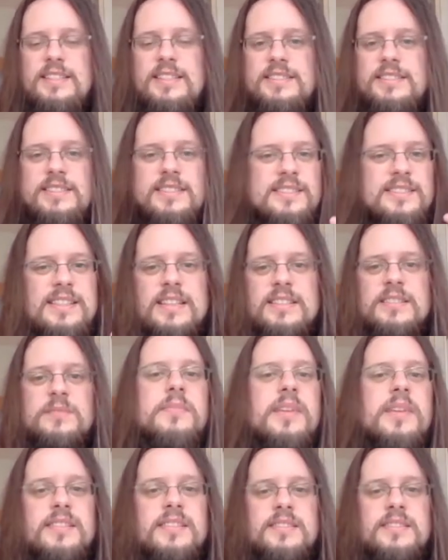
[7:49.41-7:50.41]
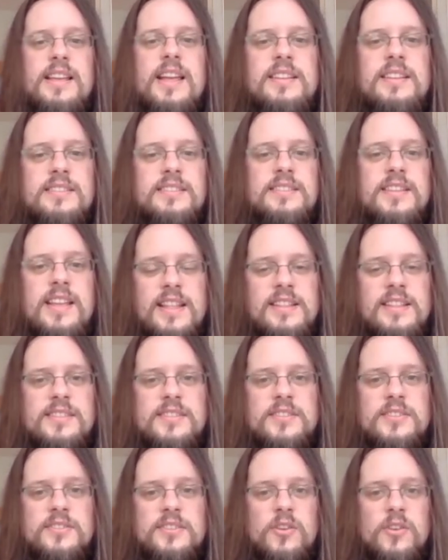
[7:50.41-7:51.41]
This doesn't make any sense,
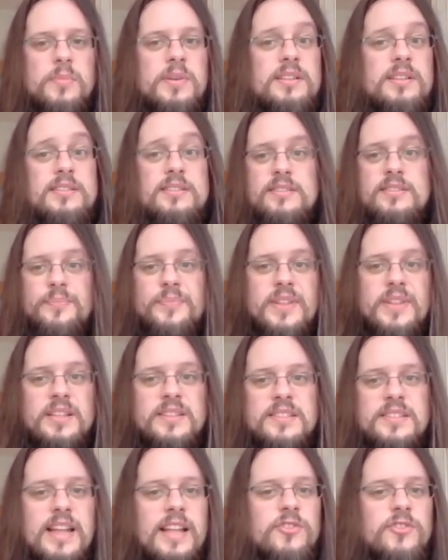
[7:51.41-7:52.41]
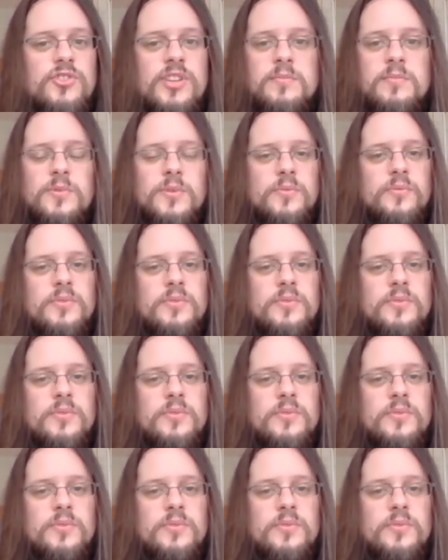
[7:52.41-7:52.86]
you know, but it's an engine move.